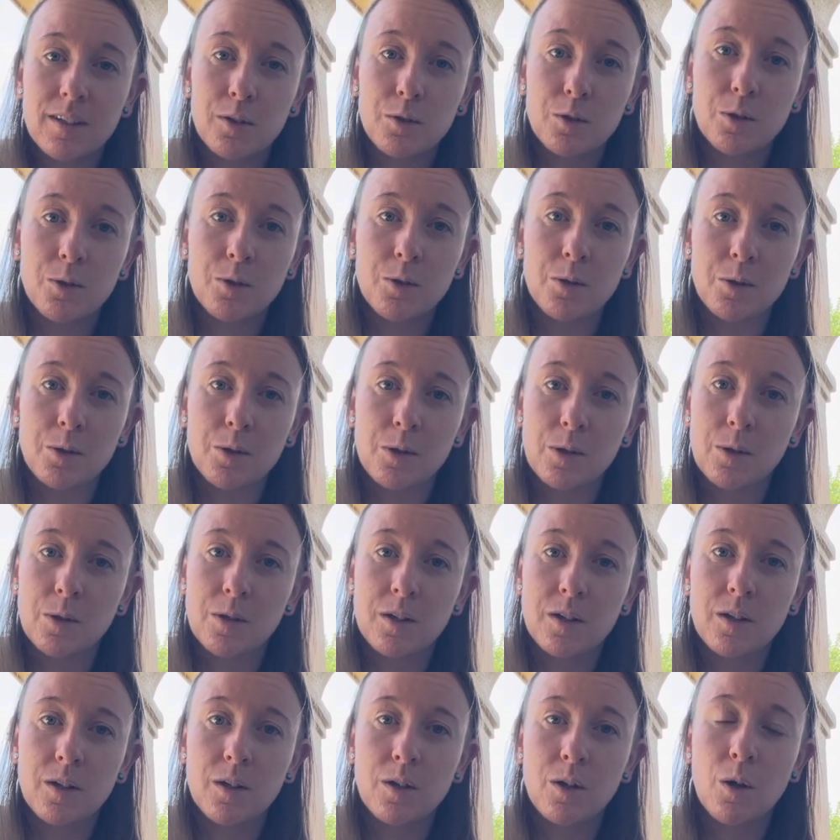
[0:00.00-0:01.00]
oh,
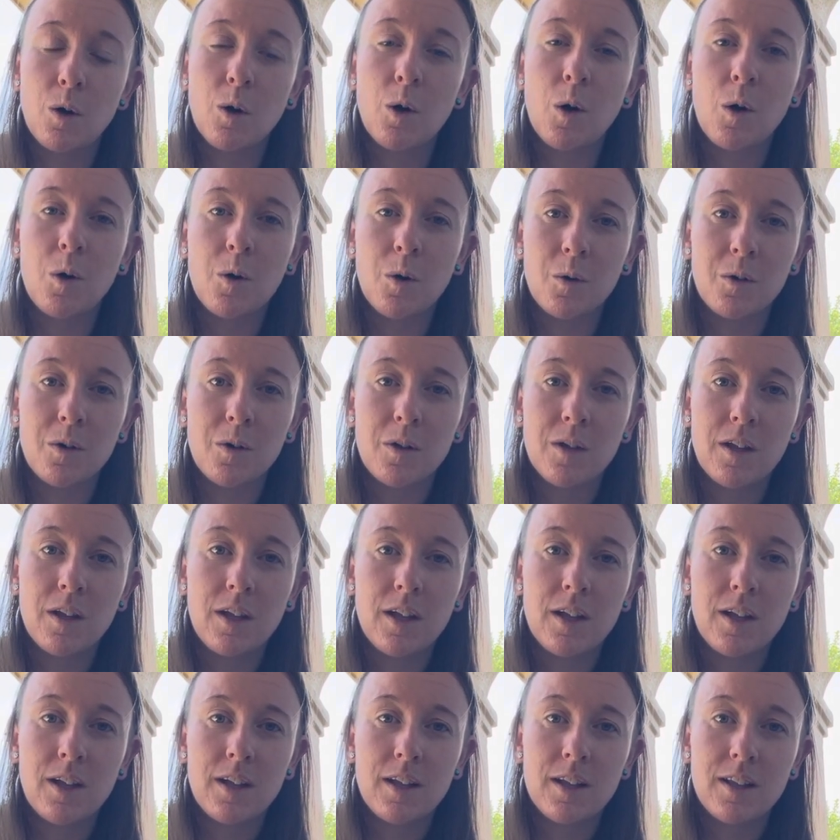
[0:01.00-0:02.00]
oh,
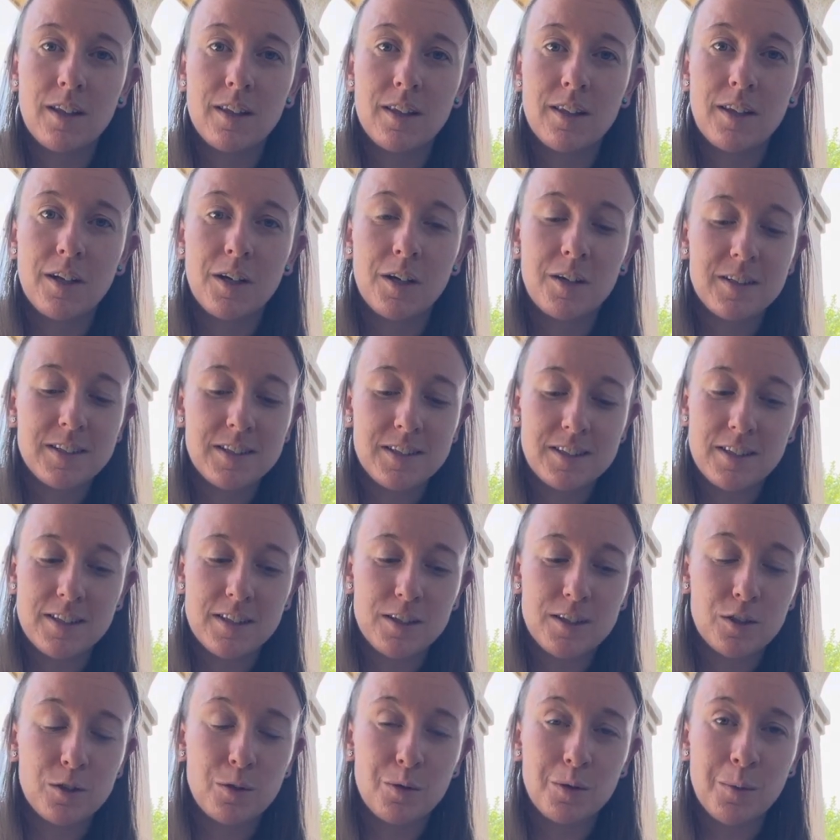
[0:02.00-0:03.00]
there is
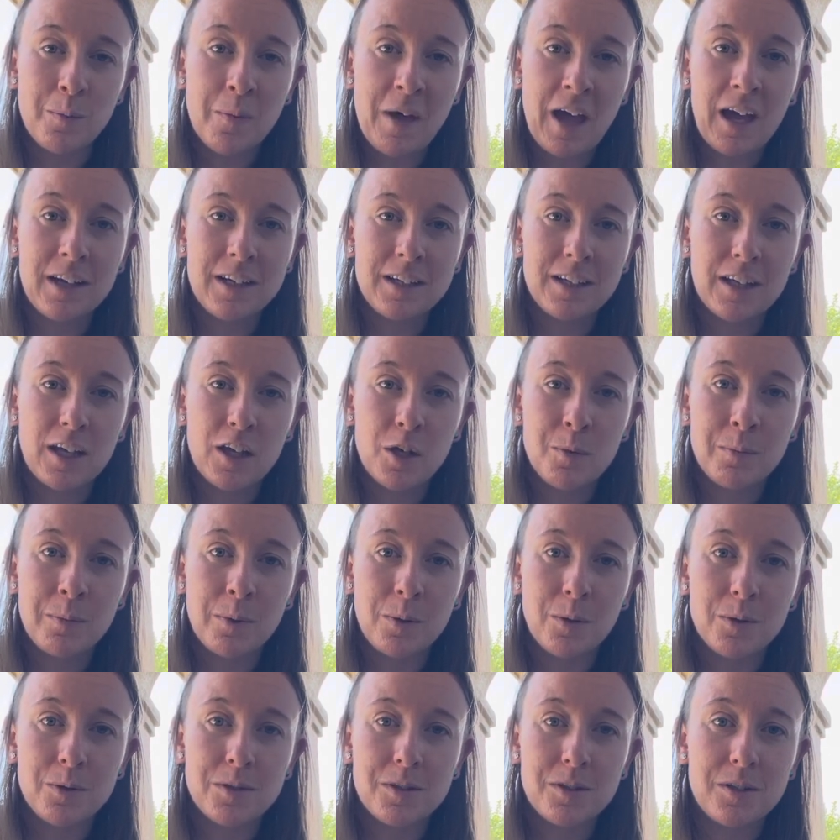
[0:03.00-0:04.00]
this dramatic
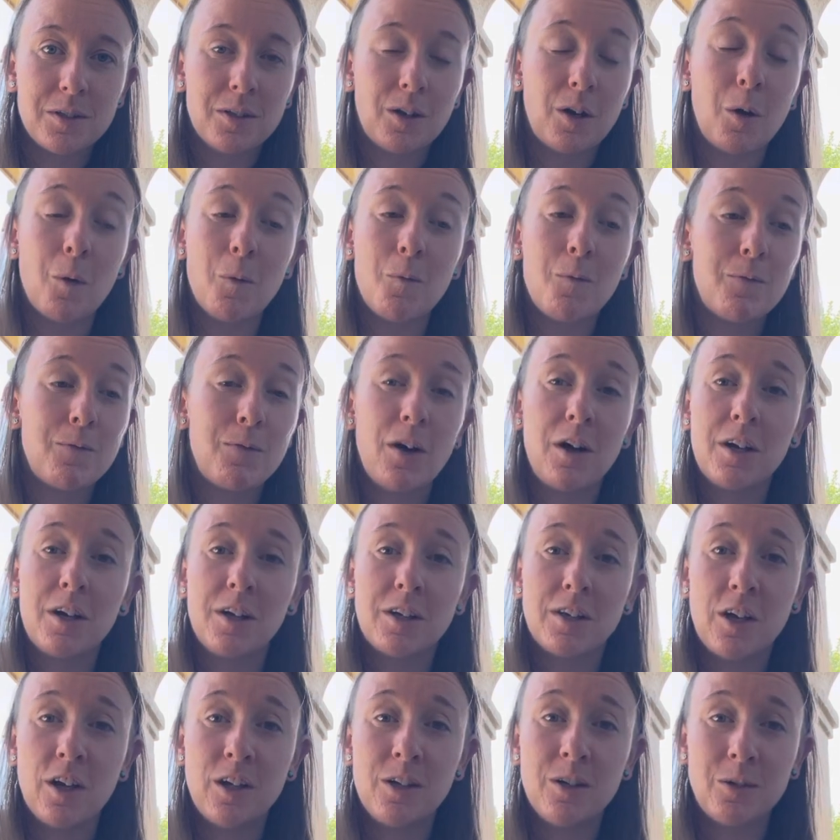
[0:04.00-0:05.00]
impulse to go,
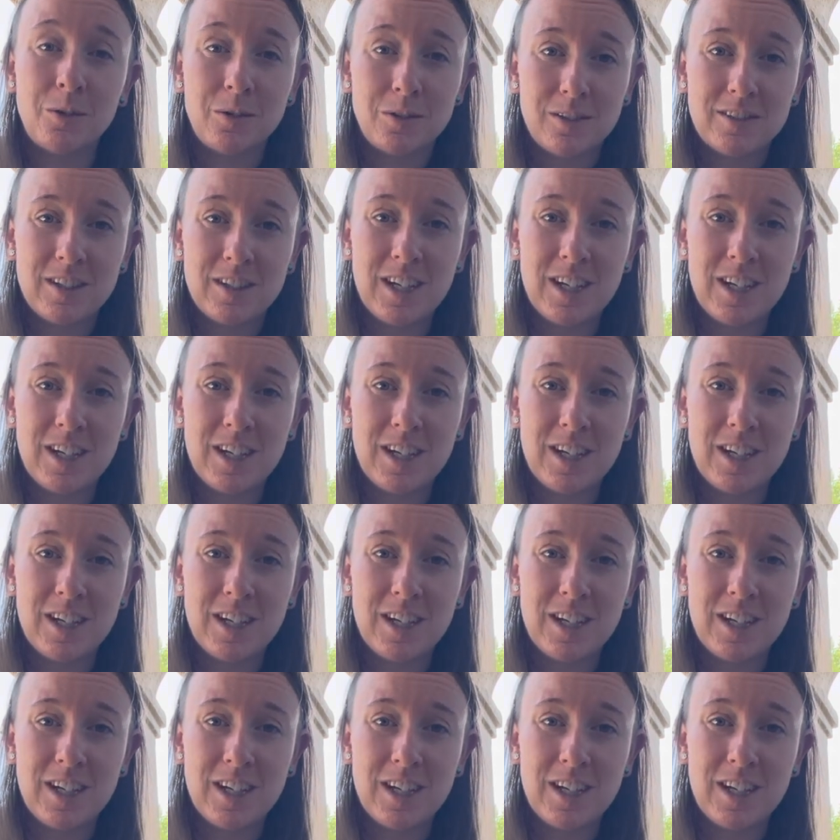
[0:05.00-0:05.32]
fuck no.